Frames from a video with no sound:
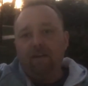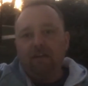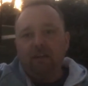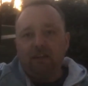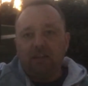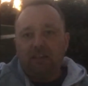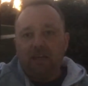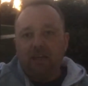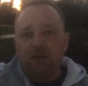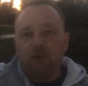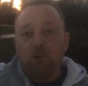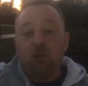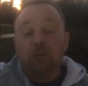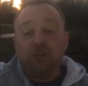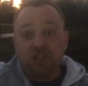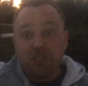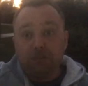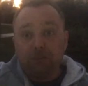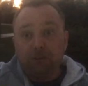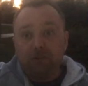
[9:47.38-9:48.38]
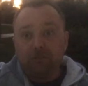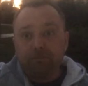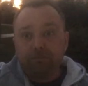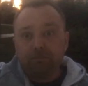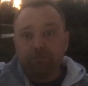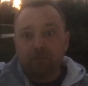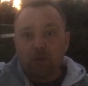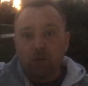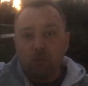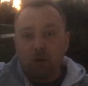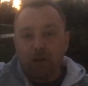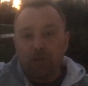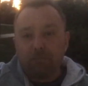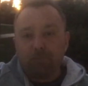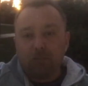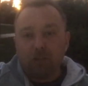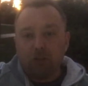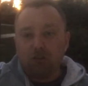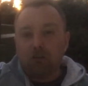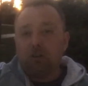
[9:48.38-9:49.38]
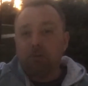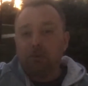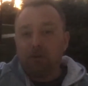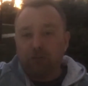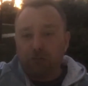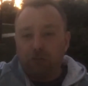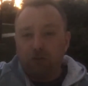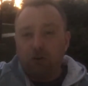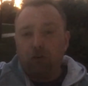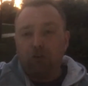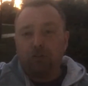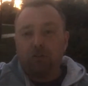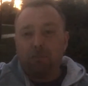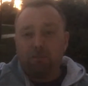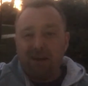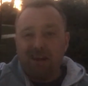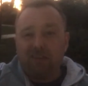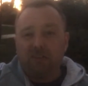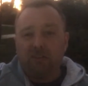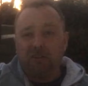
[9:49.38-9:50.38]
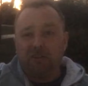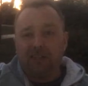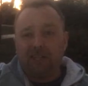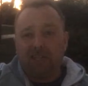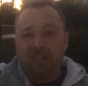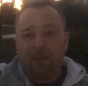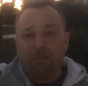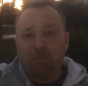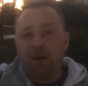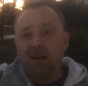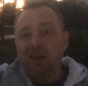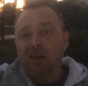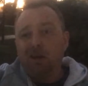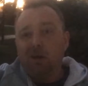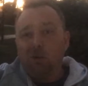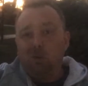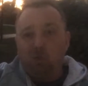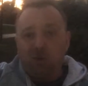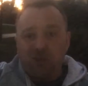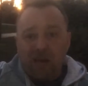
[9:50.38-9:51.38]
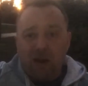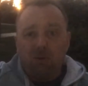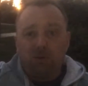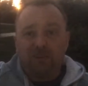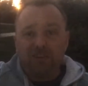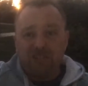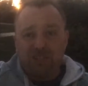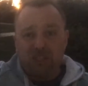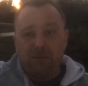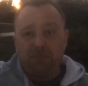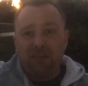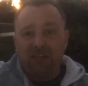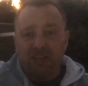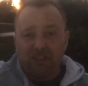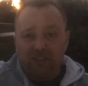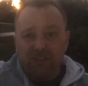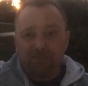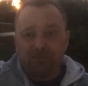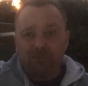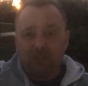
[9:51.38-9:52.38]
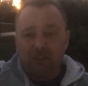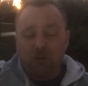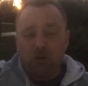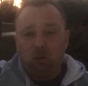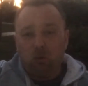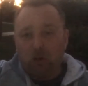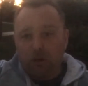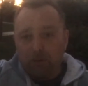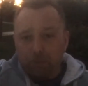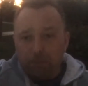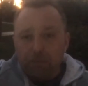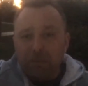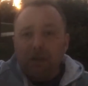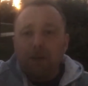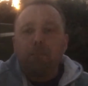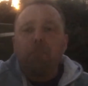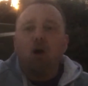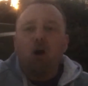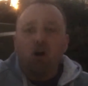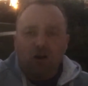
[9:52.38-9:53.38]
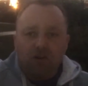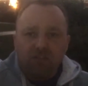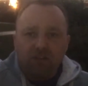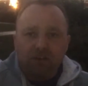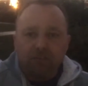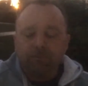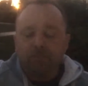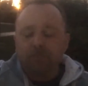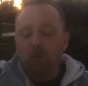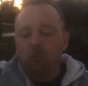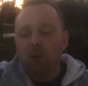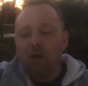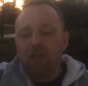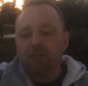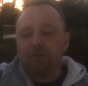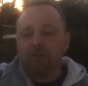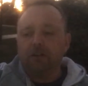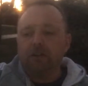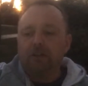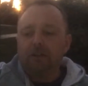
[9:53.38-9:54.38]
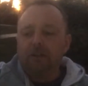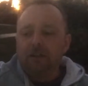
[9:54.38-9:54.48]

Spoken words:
Kojima, right? This is going to be the first Metal Gear game without Kojima in it, or being a part of it, rather.